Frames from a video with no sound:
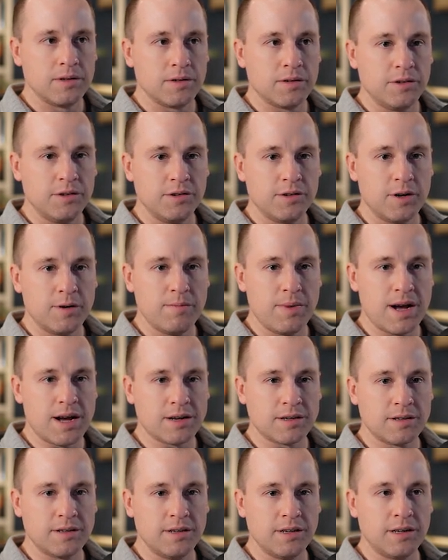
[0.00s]
So there's our
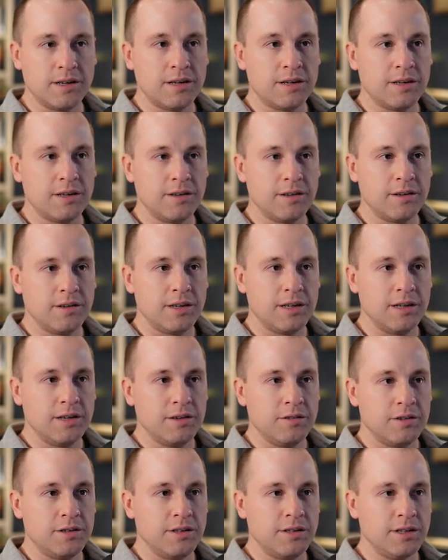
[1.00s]
box there.
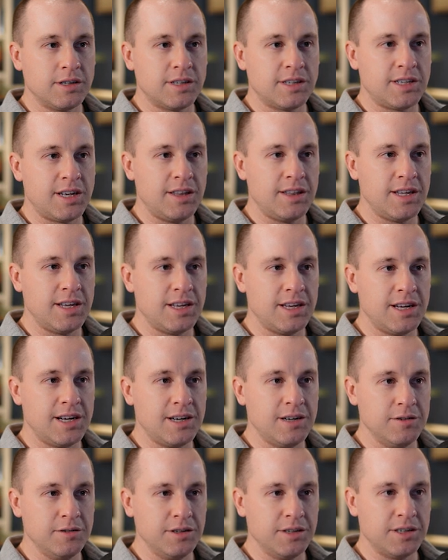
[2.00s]
Let's extend that
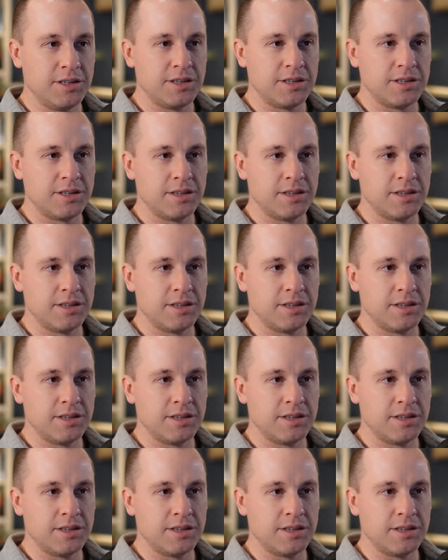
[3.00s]
out.